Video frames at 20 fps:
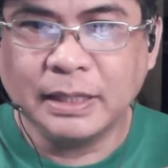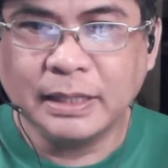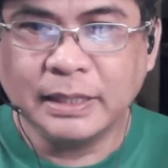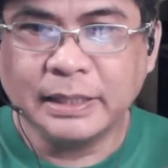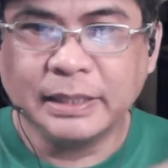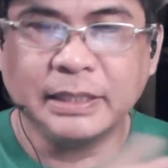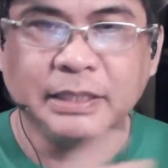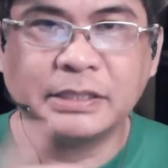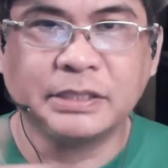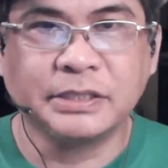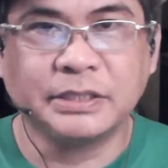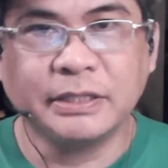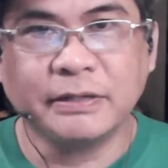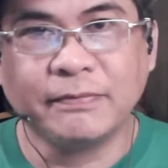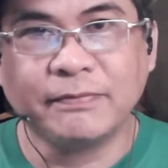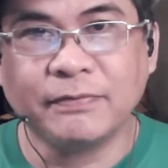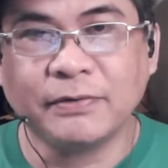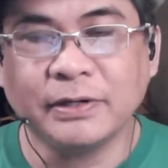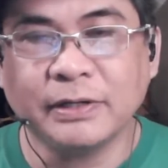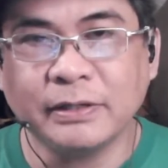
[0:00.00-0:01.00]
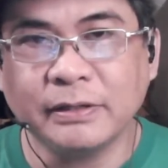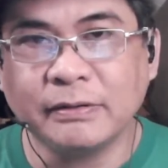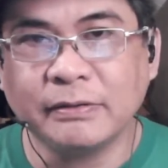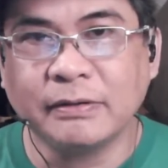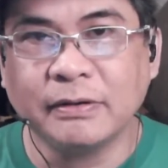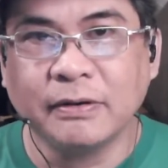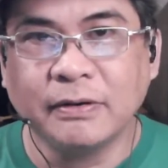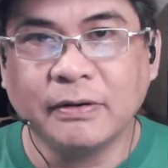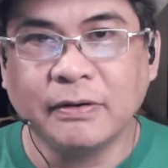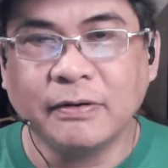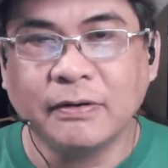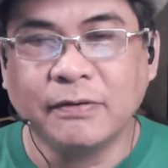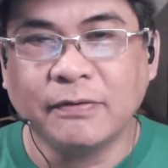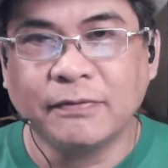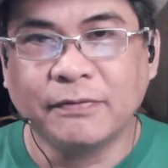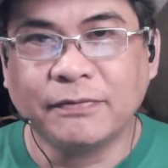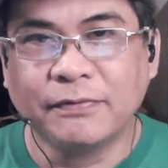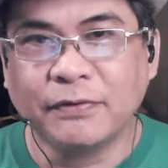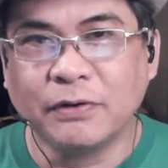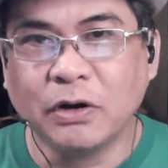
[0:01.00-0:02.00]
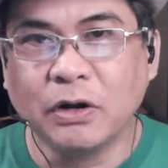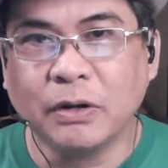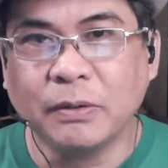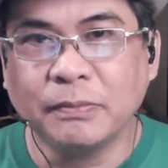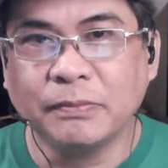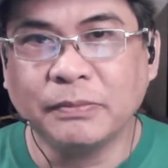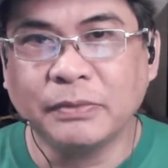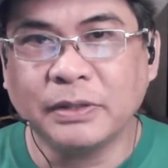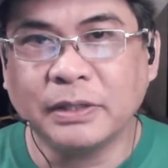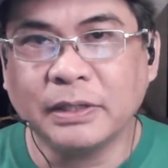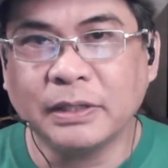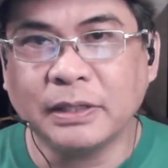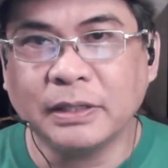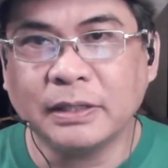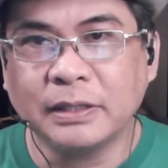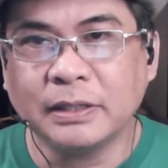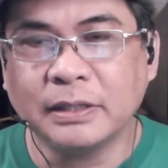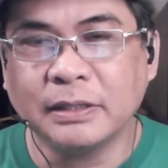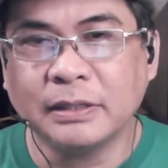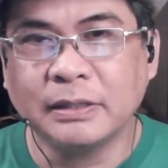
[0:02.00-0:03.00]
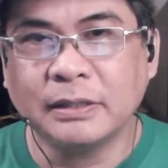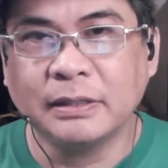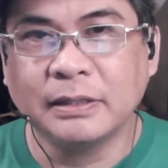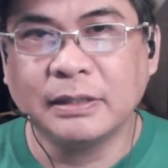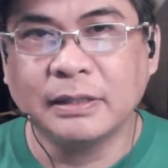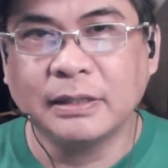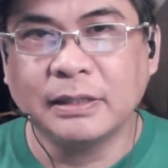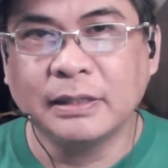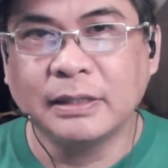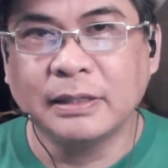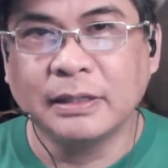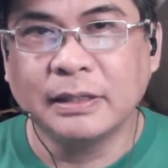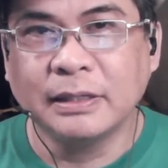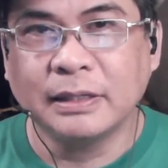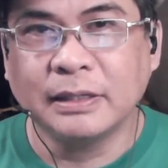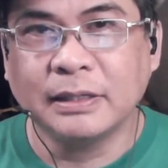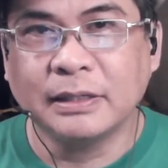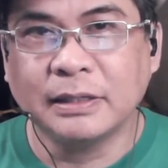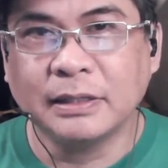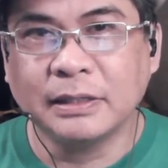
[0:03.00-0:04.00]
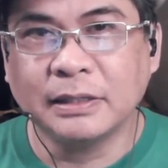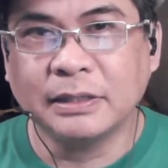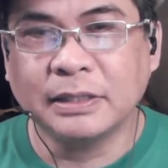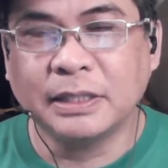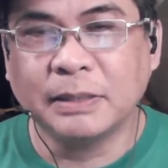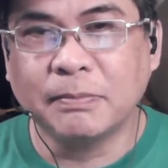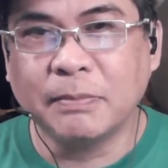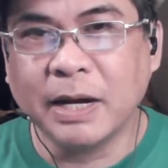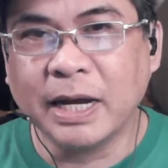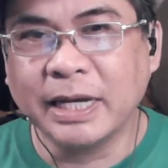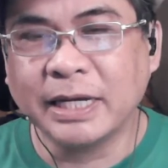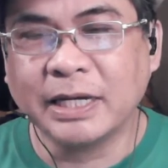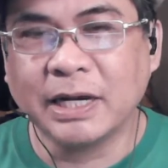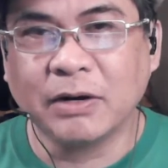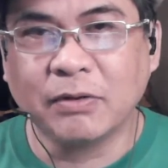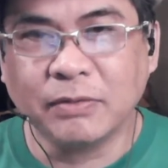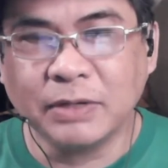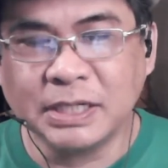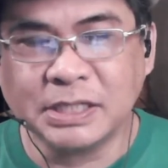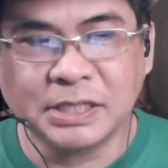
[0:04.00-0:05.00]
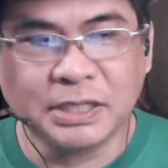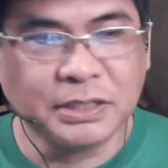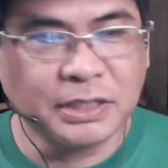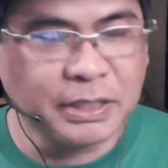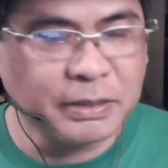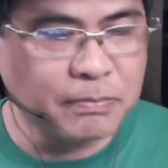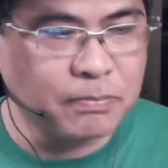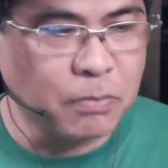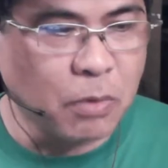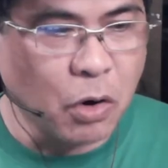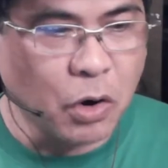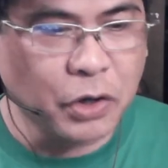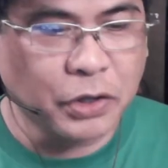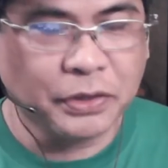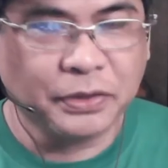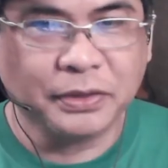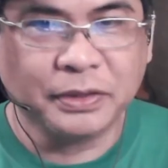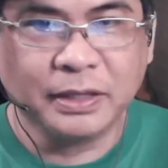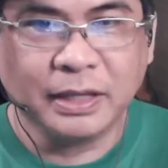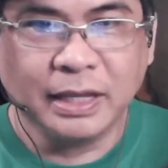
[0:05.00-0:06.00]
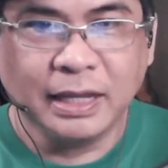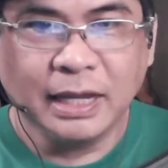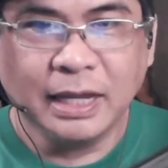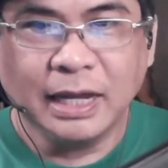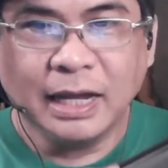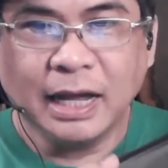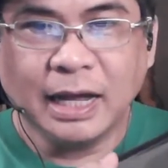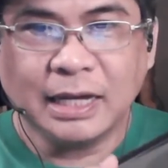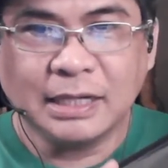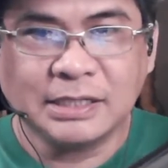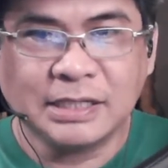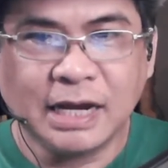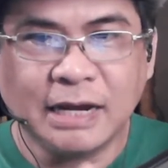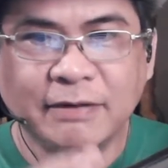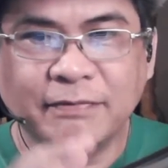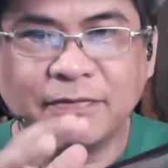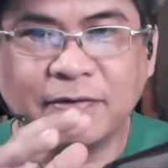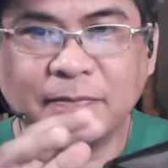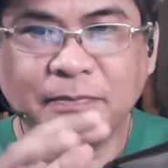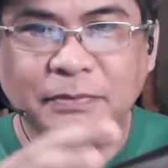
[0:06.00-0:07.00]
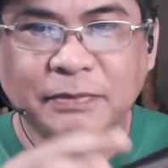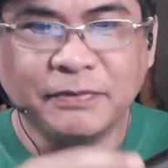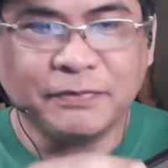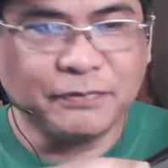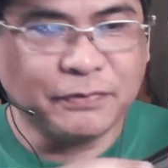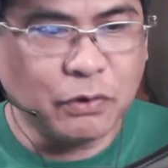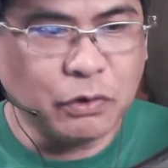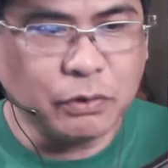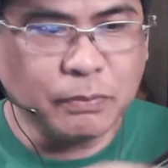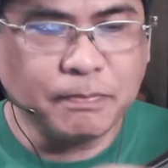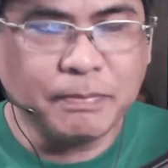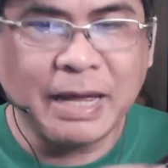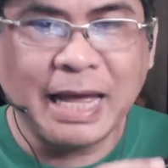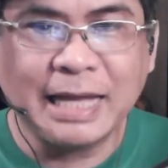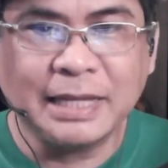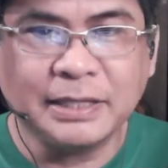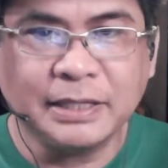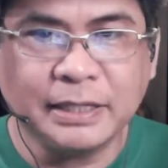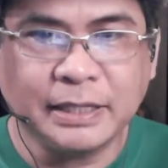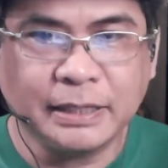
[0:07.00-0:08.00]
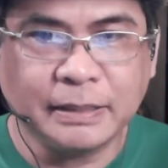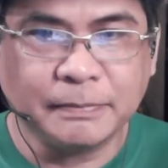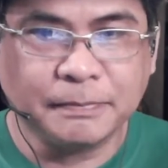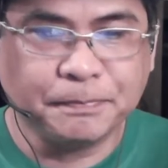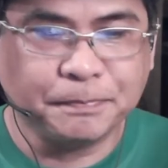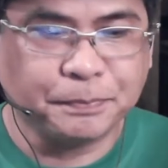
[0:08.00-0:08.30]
is different from the mic I recently bought. Aside from the foam padding,